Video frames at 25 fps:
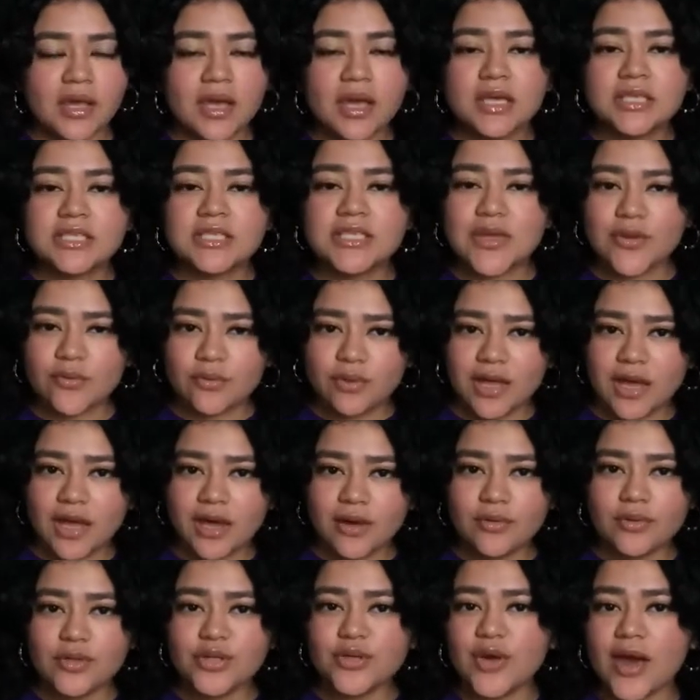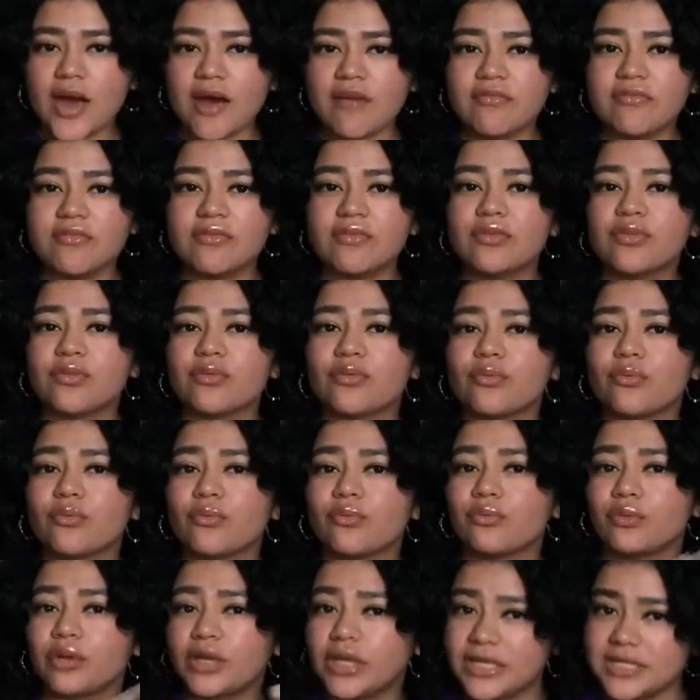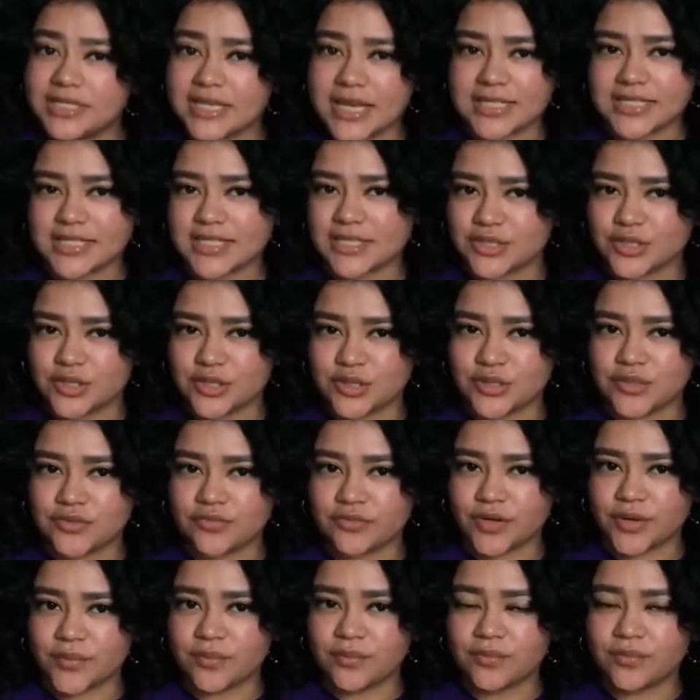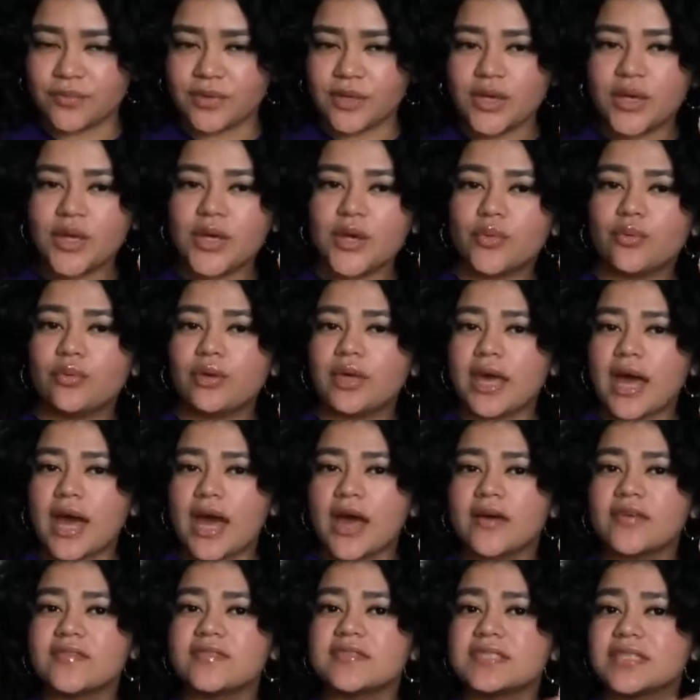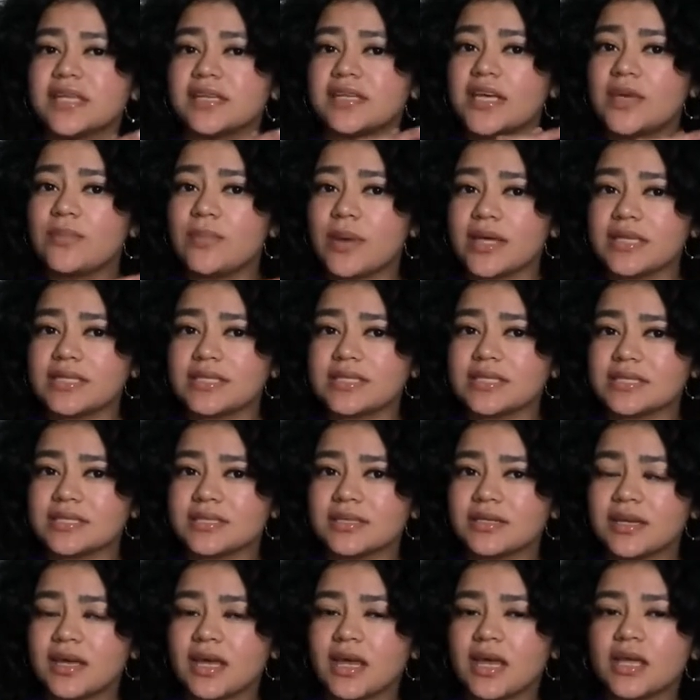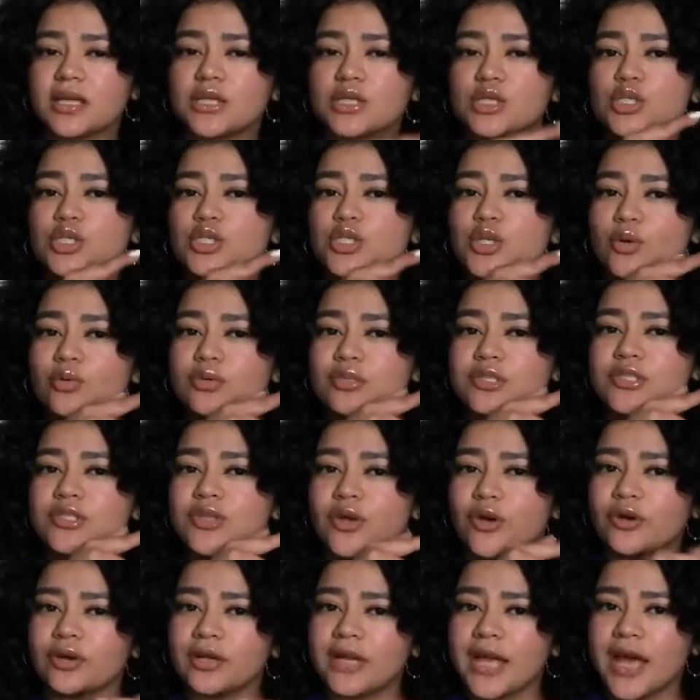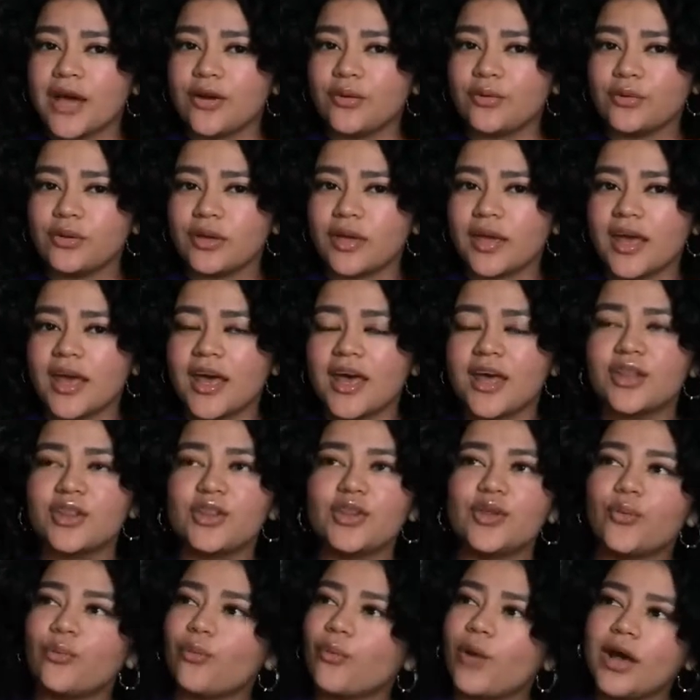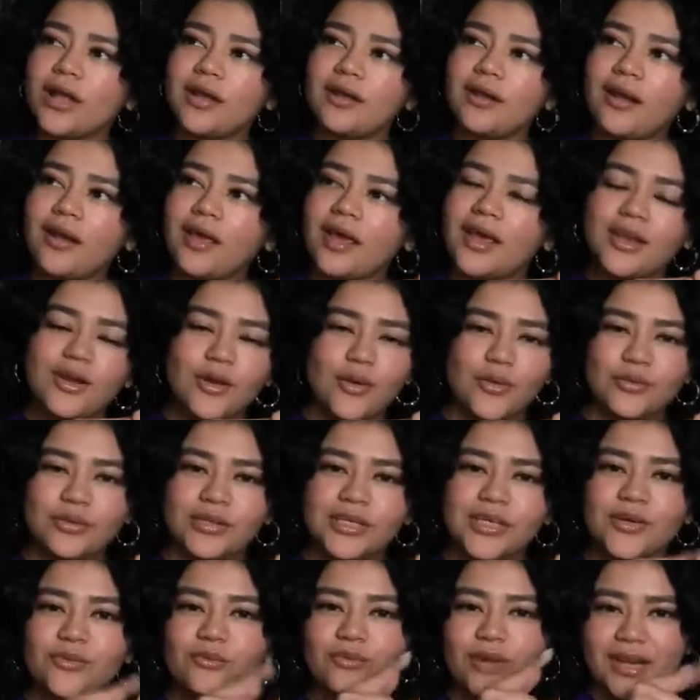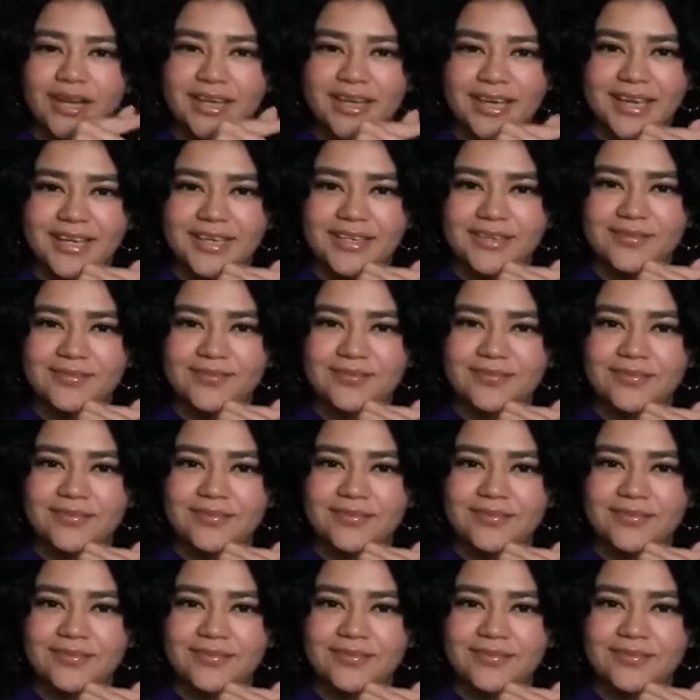So now you have 3 dances to choose from. We have Sunday Best, Don't Start Now, and the one and only Renegade.